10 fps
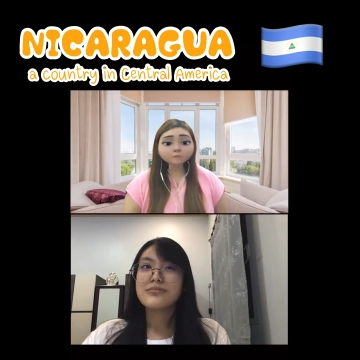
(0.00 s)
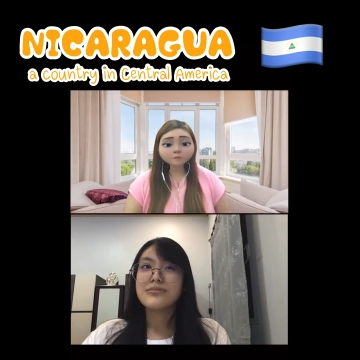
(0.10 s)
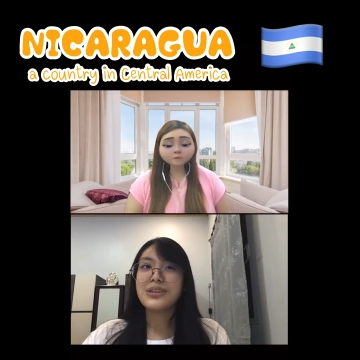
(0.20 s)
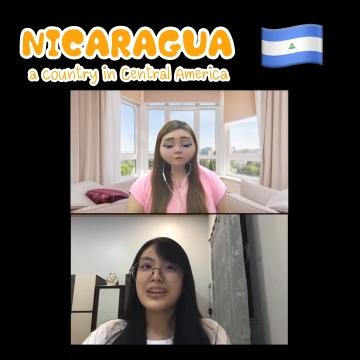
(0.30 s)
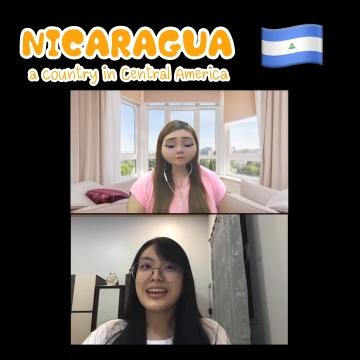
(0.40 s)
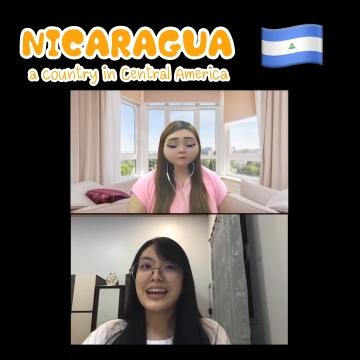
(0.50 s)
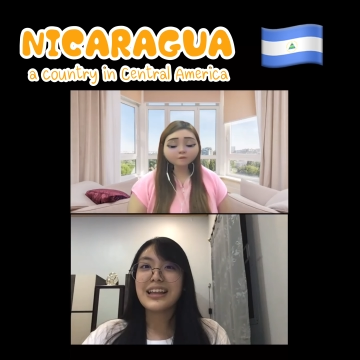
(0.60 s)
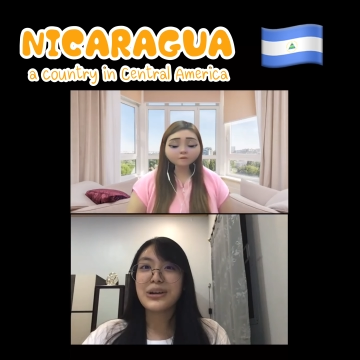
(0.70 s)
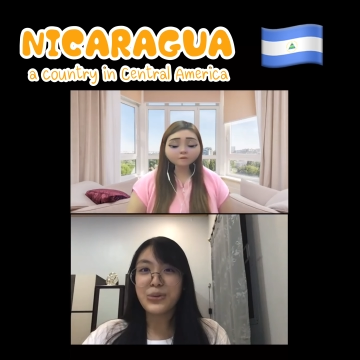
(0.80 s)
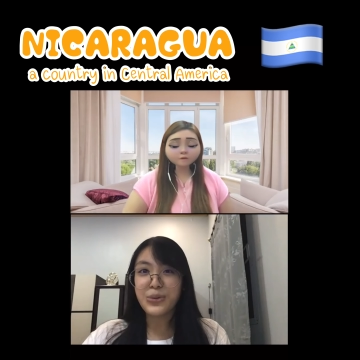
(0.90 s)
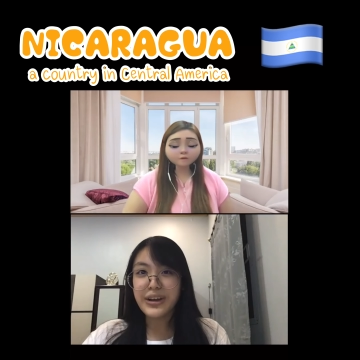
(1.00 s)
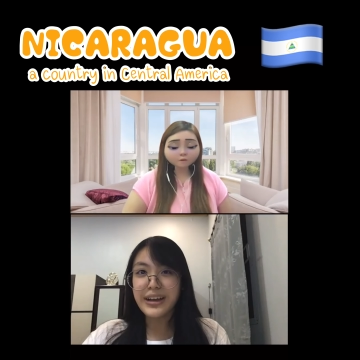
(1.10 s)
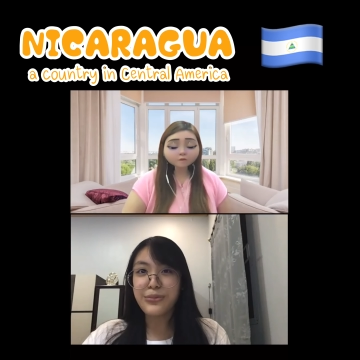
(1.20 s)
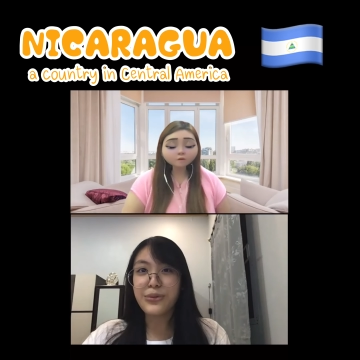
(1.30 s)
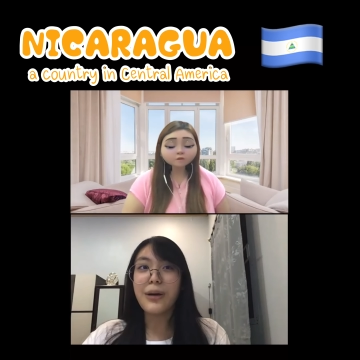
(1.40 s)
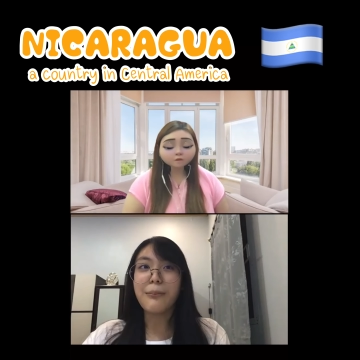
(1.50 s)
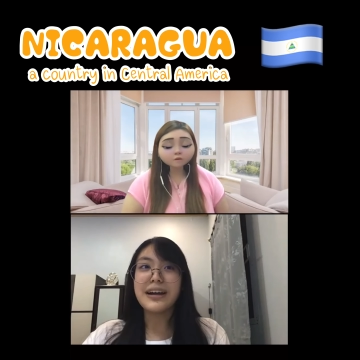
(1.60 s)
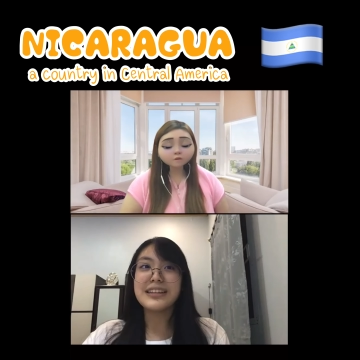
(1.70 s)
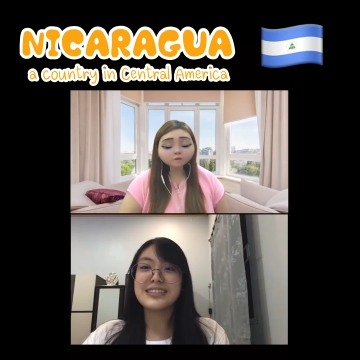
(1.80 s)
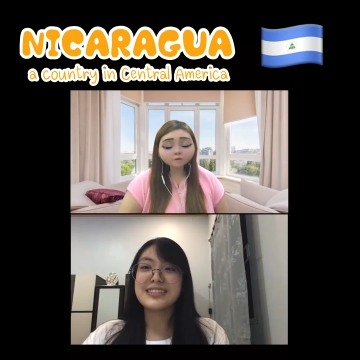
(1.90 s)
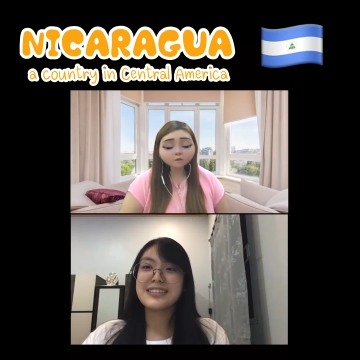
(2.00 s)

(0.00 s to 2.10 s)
Nicaragua for a month.